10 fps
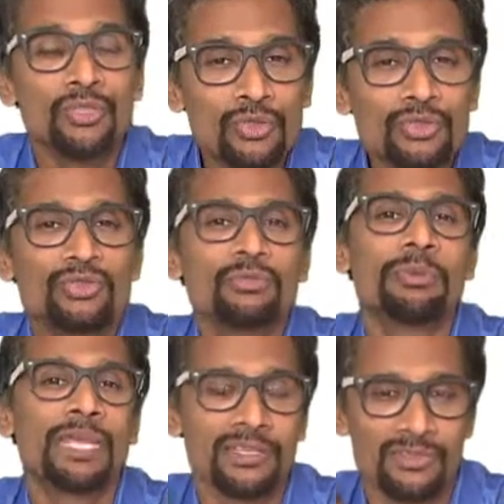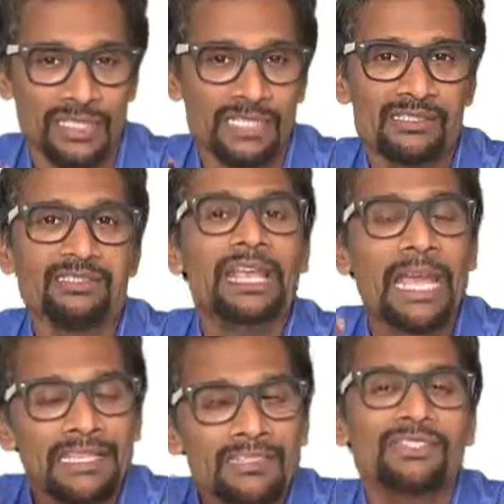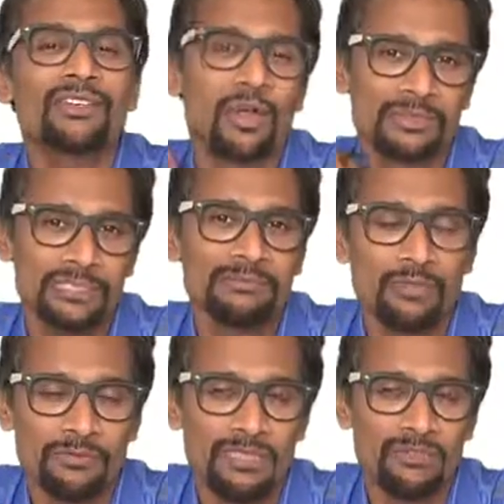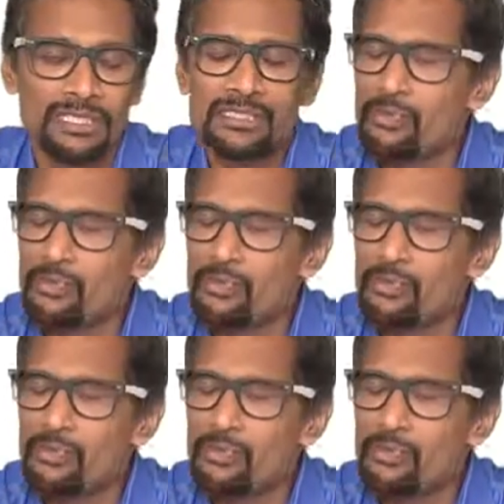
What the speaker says: you should be interested, hence the concept of interest.